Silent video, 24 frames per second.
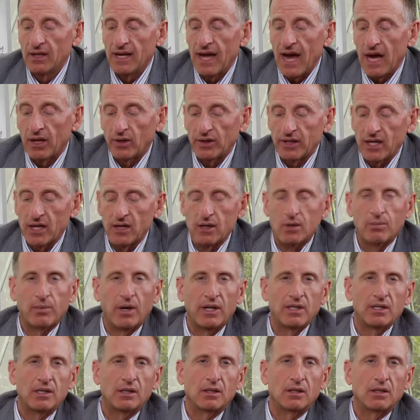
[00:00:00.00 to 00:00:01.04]
allocate your
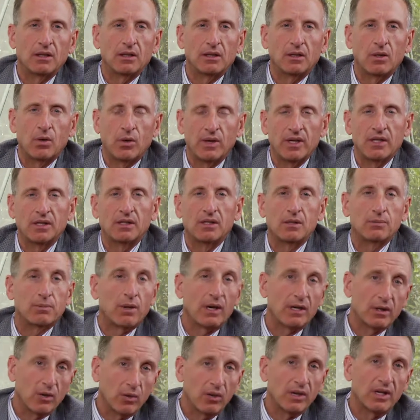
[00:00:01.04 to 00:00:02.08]
budget according to the
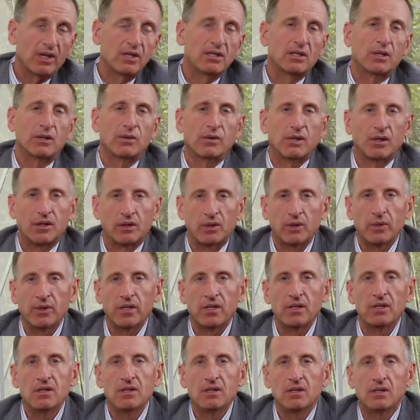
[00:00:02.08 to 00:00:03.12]
priorities that are
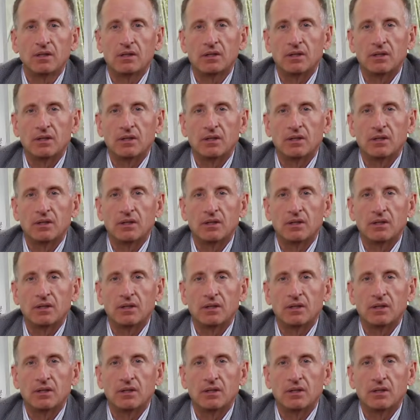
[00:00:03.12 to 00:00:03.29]
included